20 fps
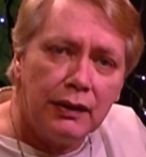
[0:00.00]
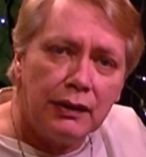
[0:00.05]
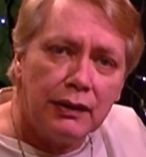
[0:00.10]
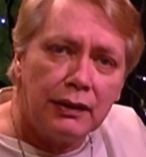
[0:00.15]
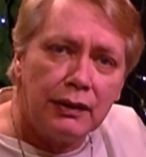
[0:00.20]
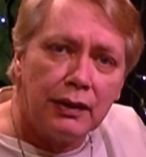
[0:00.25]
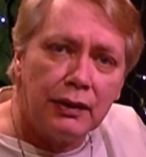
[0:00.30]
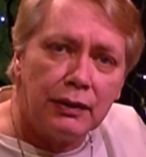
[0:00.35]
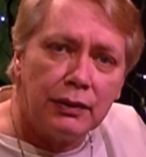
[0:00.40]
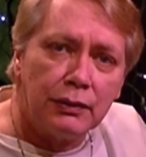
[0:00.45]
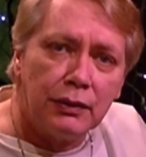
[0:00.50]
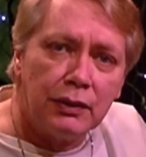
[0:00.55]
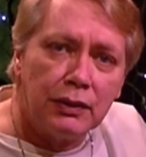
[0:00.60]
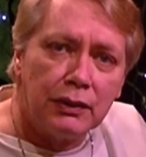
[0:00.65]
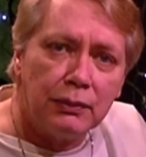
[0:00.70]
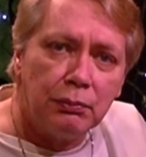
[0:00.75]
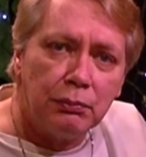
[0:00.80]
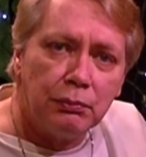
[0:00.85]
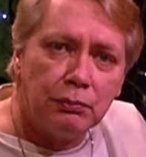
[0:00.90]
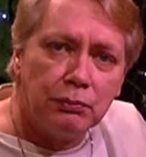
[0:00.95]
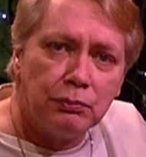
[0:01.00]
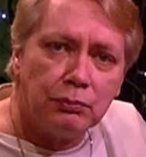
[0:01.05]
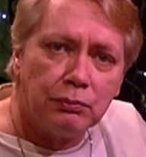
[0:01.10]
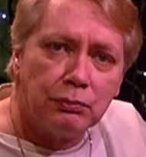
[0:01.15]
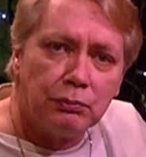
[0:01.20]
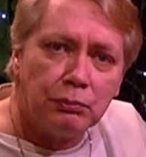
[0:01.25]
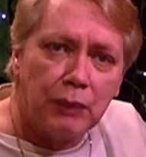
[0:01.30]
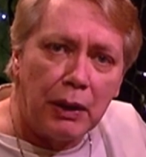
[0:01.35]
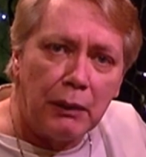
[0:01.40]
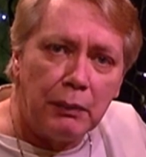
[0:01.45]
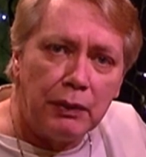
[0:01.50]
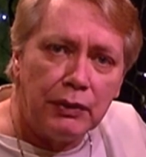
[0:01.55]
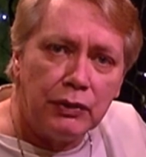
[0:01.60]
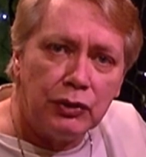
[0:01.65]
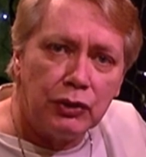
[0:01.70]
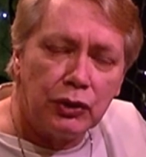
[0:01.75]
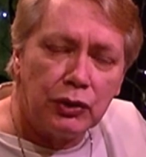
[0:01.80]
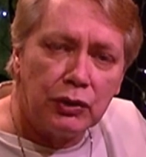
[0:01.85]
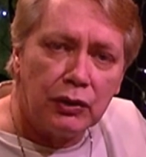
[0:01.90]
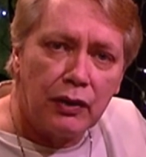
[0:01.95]
you know, maybe you
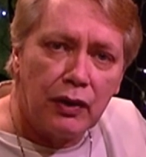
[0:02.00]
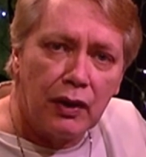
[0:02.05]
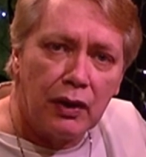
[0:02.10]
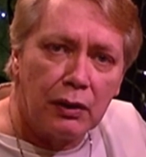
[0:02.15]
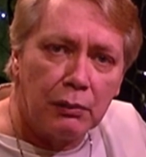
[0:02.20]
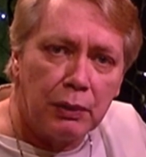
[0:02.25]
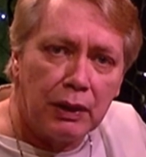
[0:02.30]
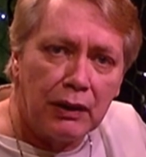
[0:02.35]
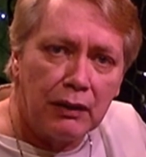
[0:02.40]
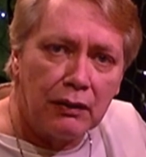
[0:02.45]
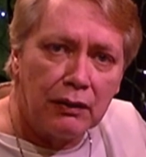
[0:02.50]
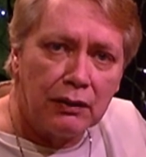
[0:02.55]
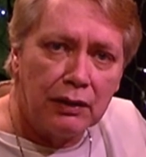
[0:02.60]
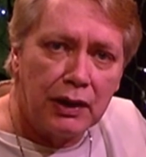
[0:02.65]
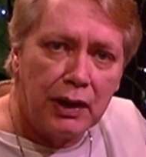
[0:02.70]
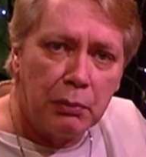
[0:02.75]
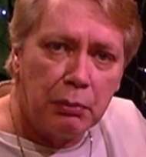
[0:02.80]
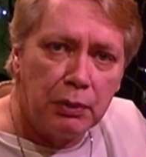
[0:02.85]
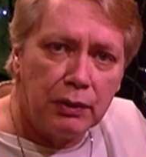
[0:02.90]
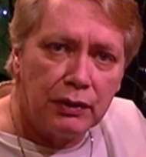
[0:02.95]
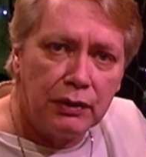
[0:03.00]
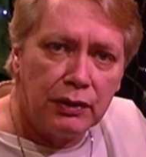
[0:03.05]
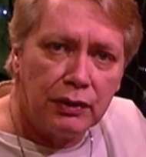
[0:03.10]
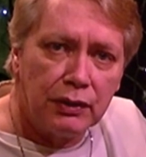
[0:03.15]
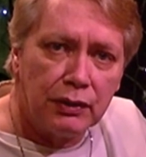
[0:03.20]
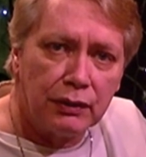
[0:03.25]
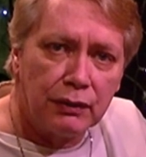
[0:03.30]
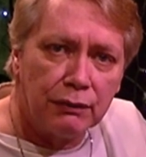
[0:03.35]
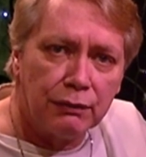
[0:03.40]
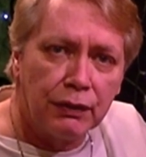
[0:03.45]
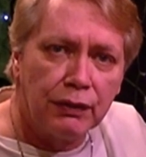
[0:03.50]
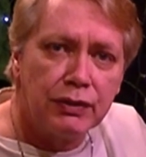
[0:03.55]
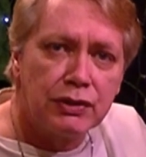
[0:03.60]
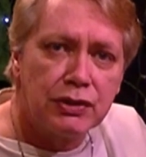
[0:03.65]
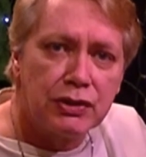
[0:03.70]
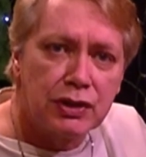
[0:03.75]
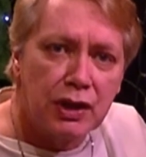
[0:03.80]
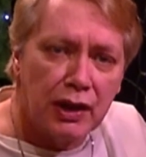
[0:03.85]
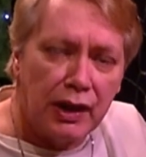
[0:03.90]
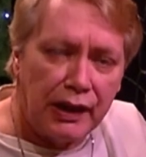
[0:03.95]
should think about keeping your
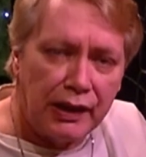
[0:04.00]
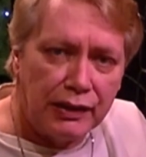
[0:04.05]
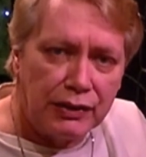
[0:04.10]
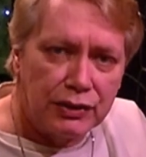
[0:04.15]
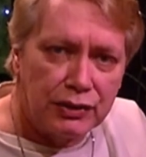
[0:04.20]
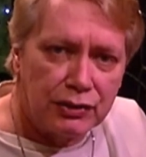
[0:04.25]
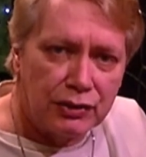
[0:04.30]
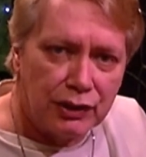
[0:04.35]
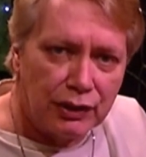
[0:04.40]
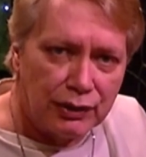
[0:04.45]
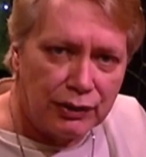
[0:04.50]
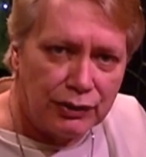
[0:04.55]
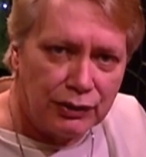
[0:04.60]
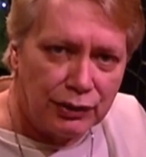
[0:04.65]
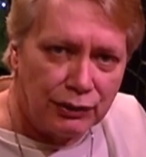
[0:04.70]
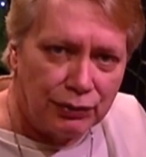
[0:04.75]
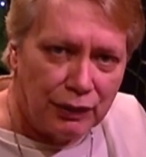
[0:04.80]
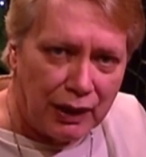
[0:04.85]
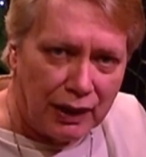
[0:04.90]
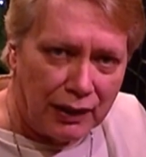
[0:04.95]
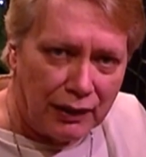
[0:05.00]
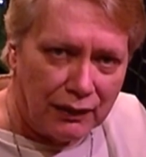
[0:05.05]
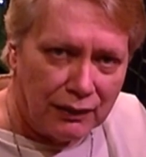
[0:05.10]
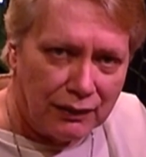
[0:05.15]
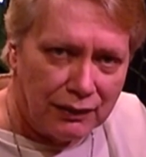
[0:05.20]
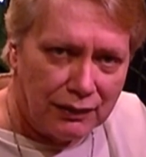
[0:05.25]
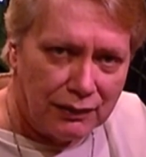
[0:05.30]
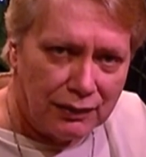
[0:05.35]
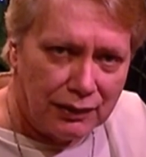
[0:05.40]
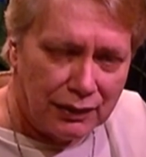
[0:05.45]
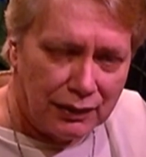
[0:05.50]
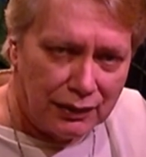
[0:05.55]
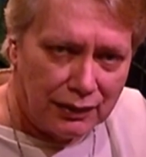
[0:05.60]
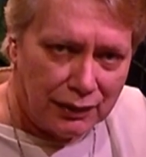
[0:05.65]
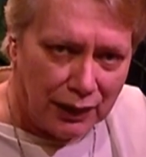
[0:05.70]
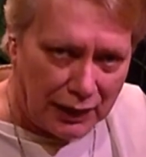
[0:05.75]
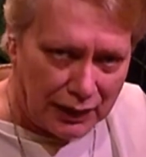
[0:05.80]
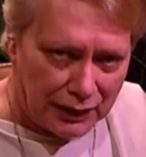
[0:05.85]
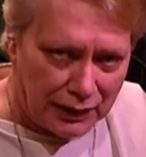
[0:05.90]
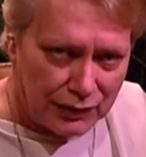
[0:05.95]
first answer as your final
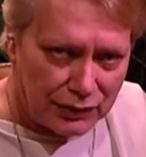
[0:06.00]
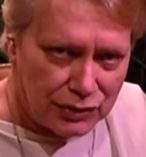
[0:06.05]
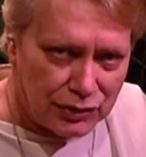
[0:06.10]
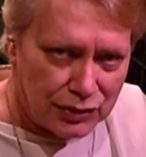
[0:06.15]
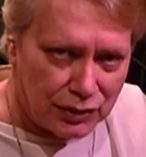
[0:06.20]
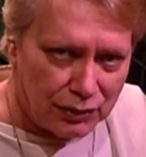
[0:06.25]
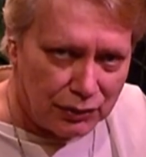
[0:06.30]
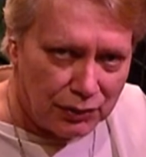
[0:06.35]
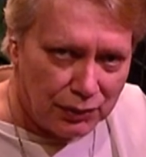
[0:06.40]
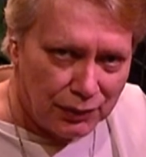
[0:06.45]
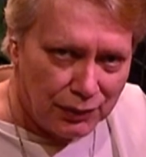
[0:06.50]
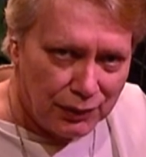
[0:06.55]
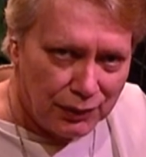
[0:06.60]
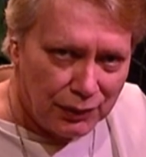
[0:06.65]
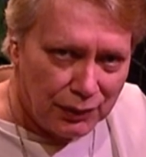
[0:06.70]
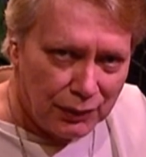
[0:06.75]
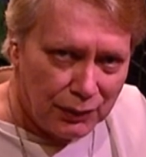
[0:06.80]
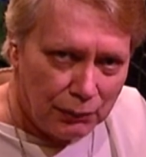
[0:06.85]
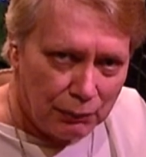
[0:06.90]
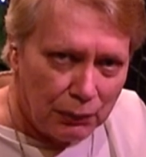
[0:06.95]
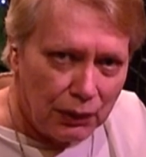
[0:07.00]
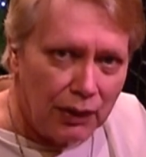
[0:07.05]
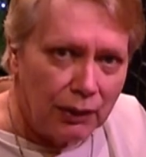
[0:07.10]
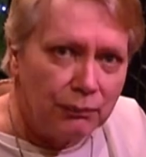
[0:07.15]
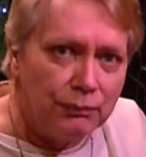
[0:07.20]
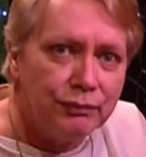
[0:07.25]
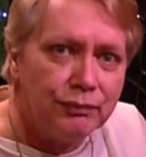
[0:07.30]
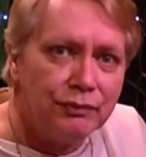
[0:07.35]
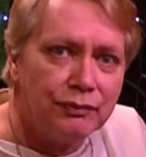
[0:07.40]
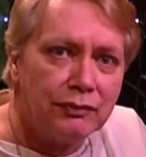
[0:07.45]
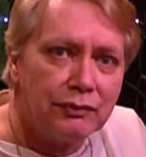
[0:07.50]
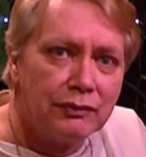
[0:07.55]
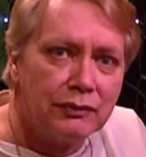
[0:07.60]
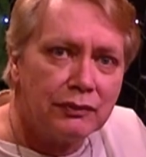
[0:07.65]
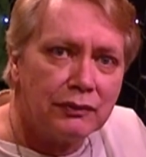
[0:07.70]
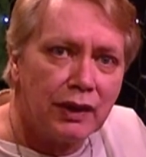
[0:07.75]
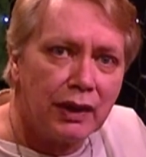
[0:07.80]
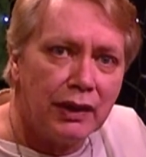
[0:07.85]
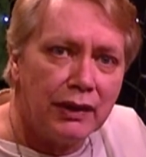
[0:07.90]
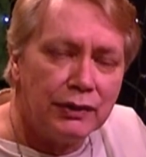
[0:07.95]
answer, but
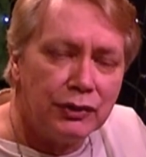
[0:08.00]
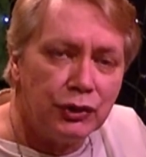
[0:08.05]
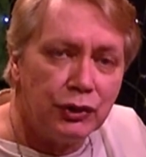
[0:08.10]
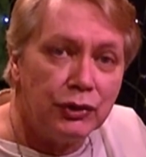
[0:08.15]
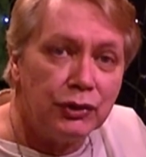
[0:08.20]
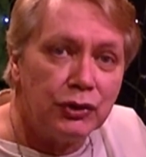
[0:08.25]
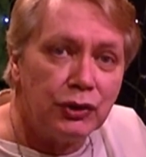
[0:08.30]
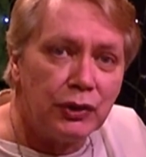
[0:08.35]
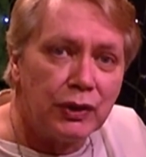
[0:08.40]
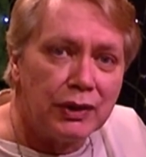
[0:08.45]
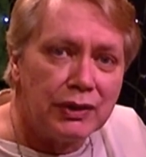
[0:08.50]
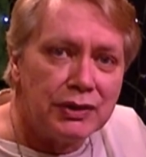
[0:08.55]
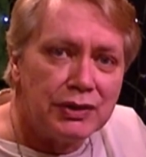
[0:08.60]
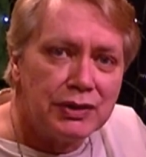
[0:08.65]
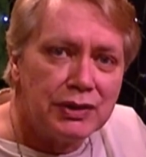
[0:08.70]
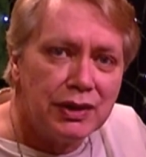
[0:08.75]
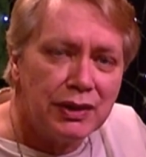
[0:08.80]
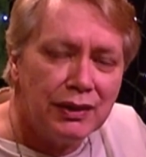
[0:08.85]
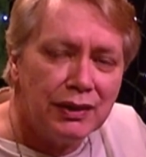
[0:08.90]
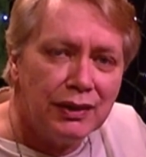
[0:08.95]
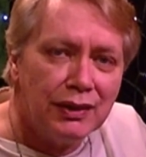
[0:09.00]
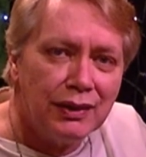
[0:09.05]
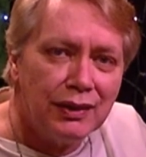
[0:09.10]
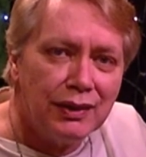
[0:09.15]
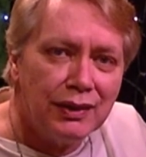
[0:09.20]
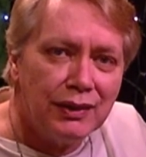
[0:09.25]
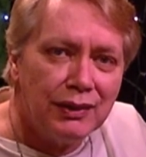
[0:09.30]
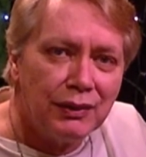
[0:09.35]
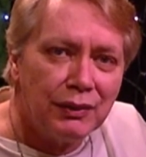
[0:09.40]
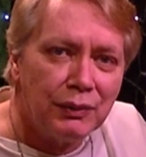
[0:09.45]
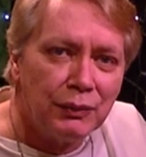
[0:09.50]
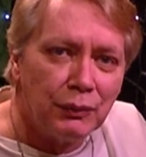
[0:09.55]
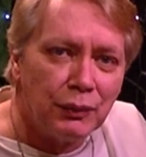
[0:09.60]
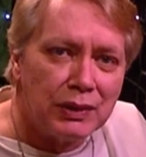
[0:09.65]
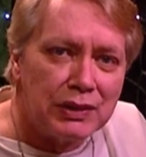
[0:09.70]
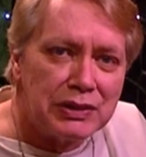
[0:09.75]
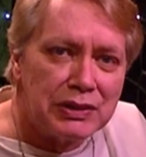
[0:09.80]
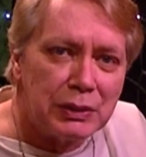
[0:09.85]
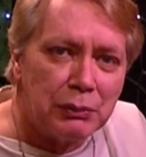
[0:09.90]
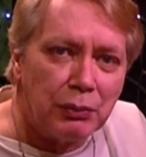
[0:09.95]
it's your choice. What
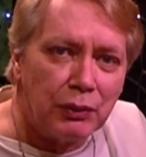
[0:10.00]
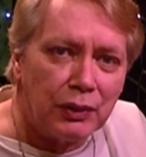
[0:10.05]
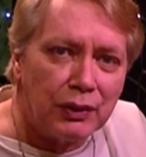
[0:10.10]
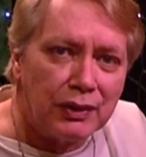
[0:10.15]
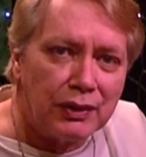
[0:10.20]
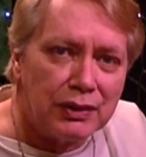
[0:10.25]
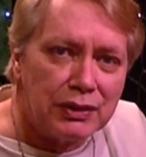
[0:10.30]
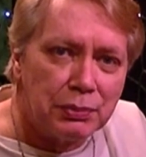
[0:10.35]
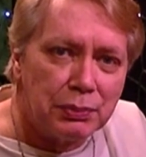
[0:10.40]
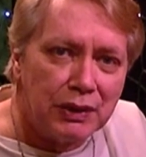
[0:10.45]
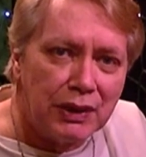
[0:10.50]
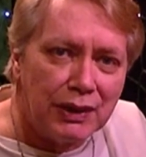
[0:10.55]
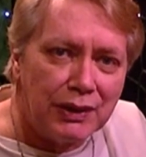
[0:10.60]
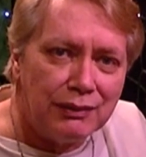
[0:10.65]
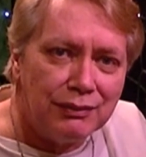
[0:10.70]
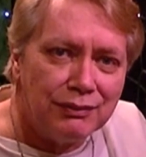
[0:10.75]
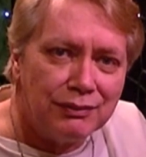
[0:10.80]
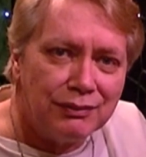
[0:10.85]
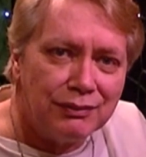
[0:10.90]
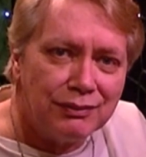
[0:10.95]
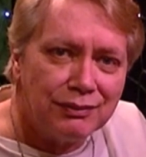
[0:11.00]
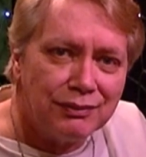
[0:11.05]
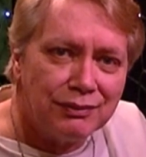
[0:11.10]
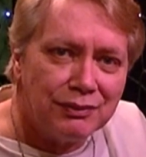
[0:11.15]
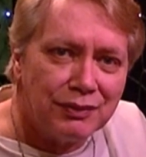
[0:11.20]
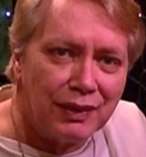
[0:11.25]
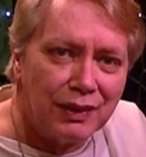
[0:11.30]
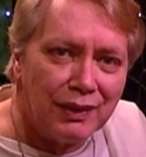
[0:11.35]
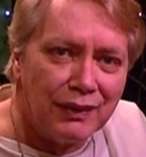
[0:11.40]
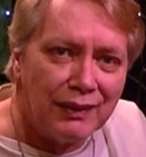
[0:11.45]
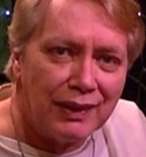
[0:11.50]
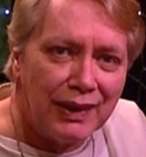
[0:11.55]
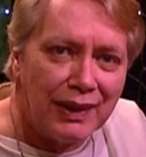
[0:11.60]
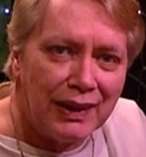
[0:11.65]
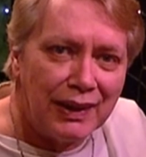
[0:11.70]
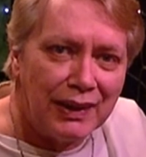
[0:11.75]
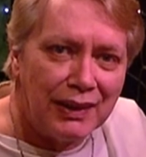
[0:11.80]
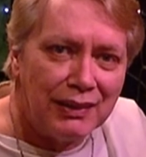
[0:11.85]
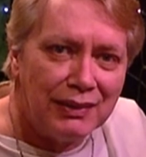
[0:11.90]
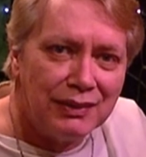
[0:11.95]
symbol could this be?
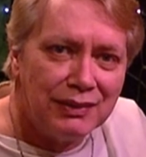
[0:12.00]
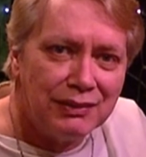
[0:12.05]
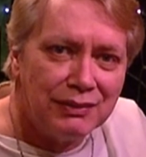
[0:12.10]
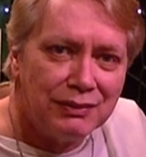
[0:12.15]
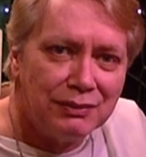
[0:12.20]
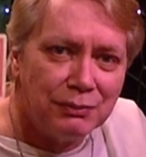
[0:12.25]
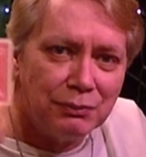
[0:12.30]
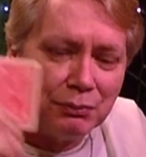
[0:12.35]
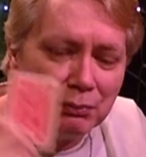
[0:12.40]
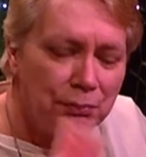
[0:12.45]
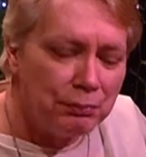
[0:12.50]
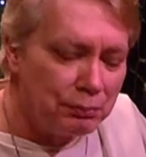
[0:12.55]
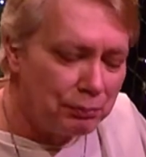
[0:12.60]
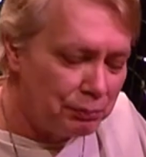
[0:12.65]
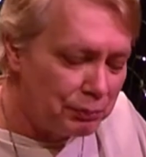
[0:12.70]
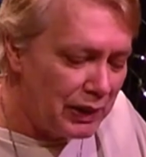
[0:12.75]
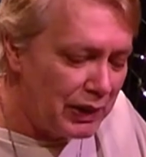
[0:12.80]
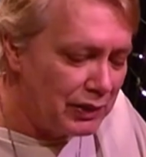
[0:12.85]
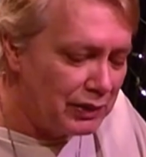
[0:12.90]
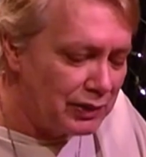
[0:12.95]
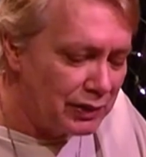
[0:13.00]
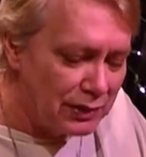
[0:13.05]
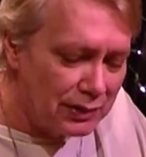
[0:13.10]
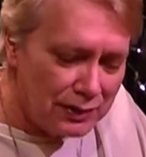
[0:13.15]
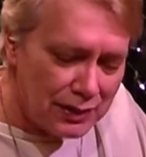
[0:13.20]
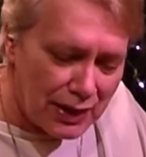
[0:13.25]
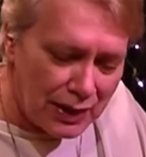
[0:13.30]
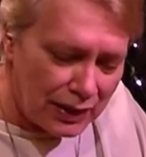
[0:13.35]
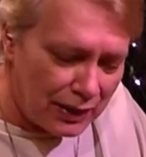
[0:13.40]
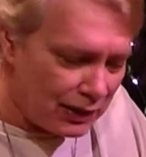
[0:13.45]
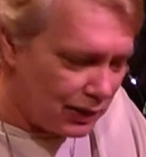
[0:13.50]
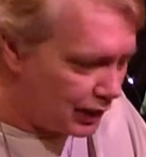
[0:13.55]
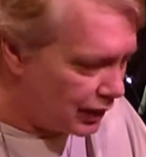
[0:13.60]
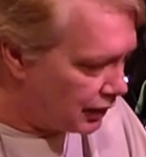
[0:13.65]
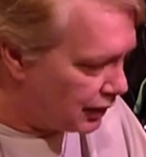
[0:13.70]
Alrighty, back to the deck.